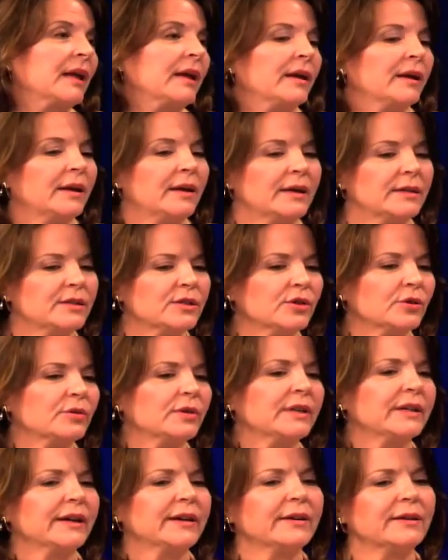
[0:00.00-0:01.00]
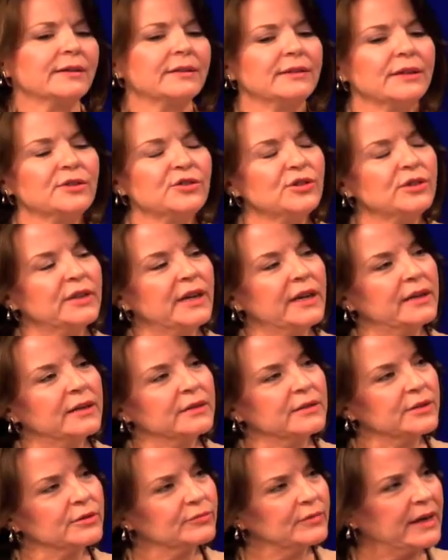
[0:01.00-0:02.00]
And so then I got initiated
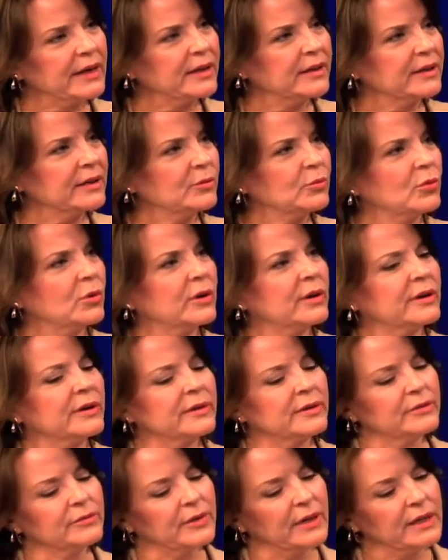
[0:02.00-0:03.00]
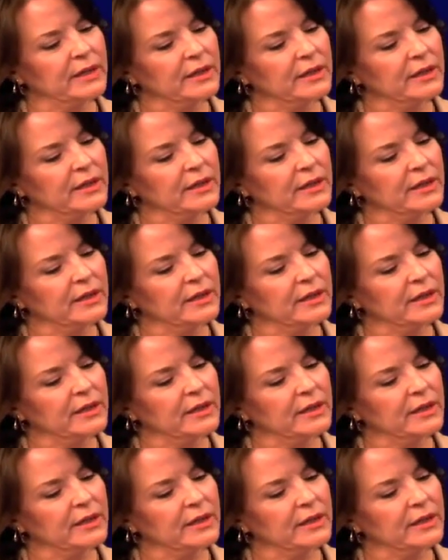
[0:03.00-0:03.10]
to Reiki 1, Reiki